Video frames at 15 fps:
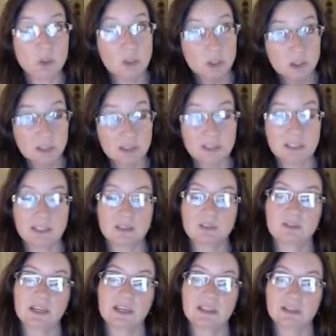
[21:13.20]
could
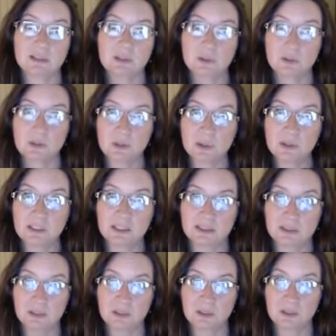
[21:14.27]
invite a new soul
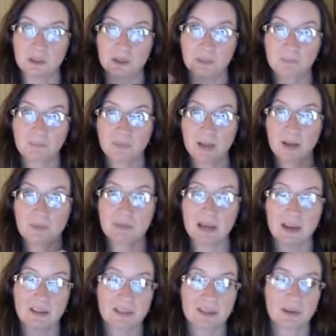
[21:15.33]
into your
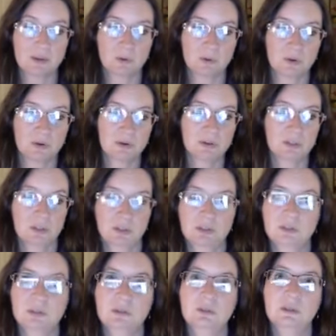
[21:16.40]
path in order
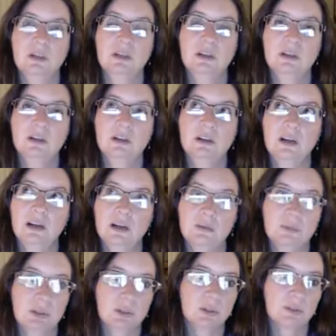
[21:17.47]
to
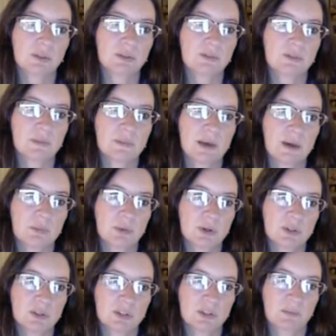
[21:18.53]
learn from that
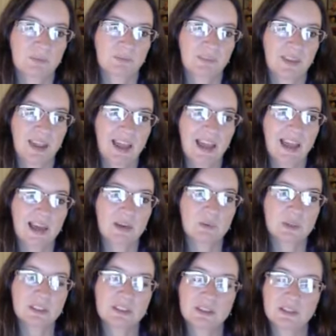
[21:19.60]
person. And
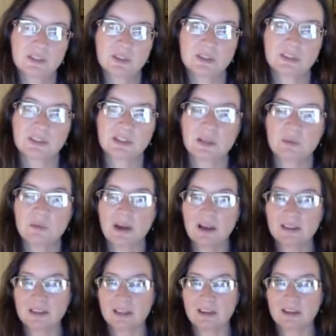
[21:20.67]
what's interesting
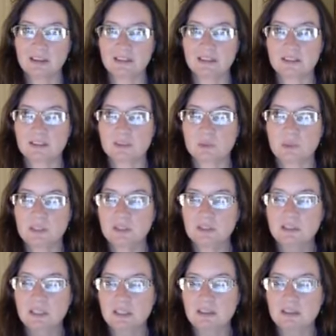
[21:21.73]
about that is we do
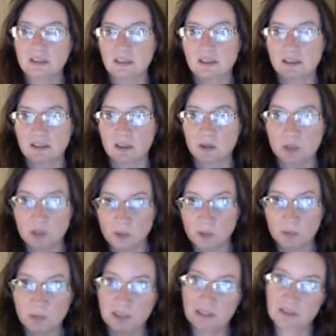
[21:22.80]
tend to think that our
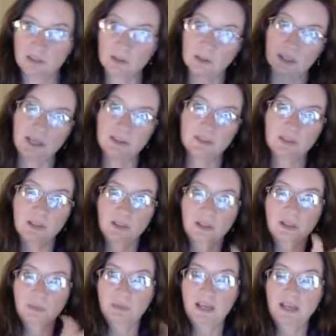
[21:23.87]
soulmates are lifelong
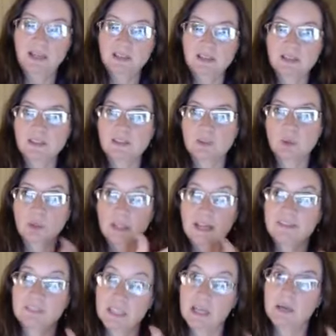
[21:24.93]
companions or
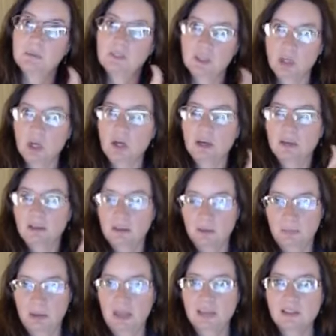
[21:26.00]
lifetimes long
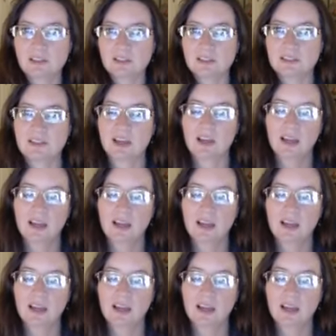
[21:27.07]
companions.